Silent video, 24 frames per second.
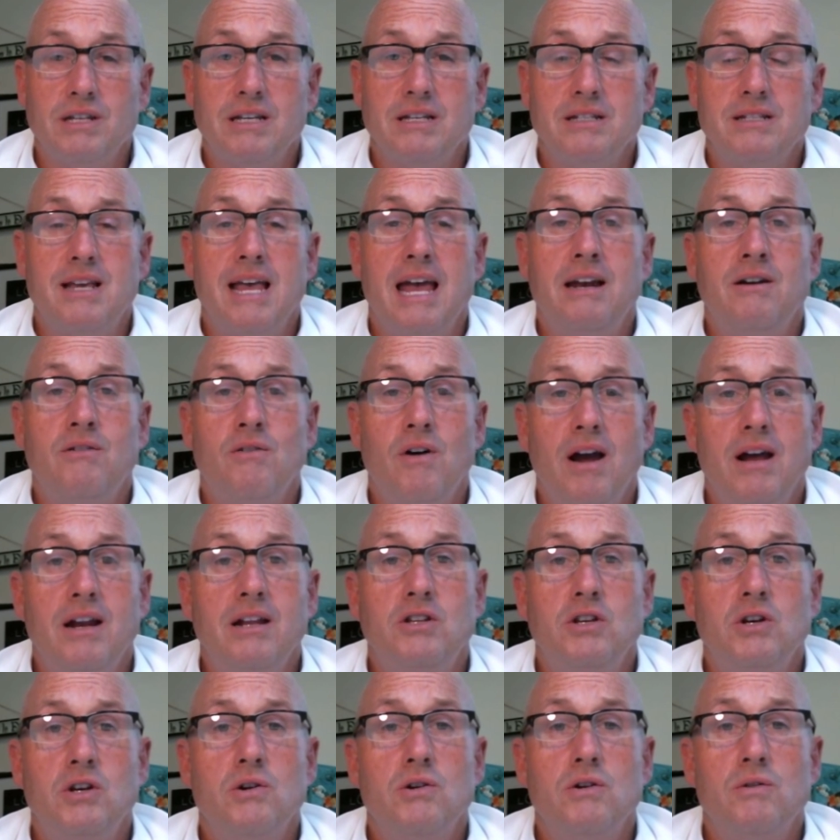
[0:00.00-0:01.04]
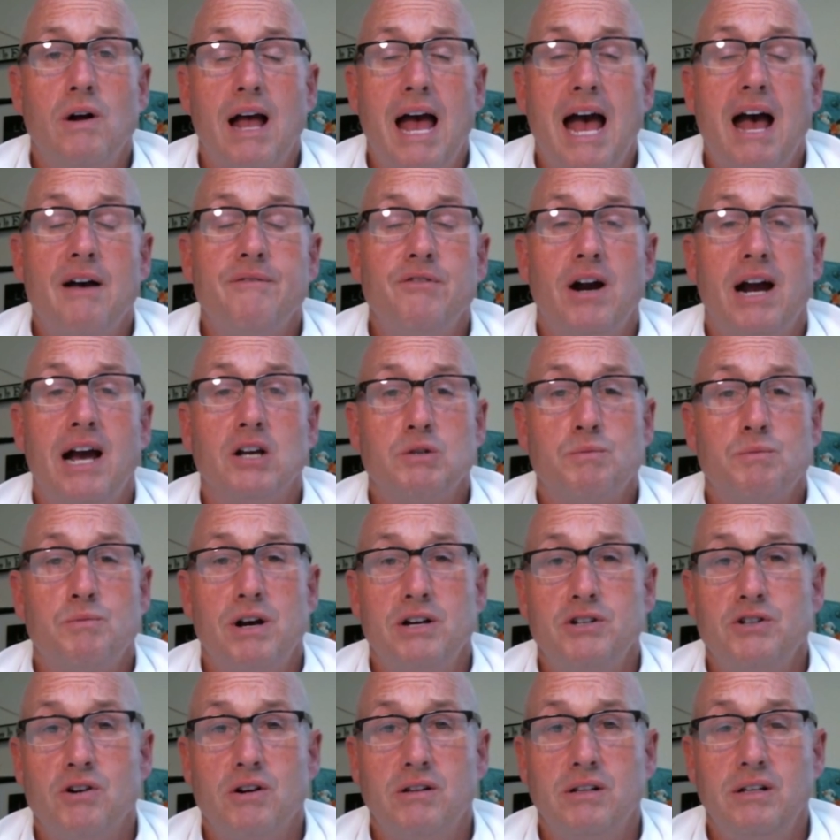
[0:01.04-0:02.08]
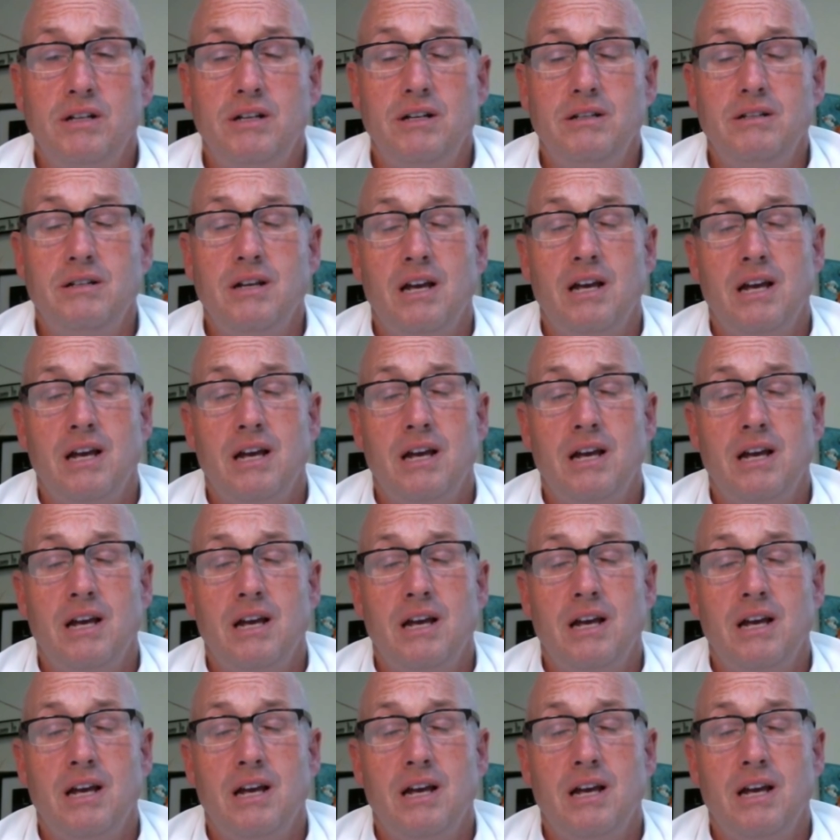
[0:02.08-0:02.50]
is getting ready to do have your house pressure cleaned.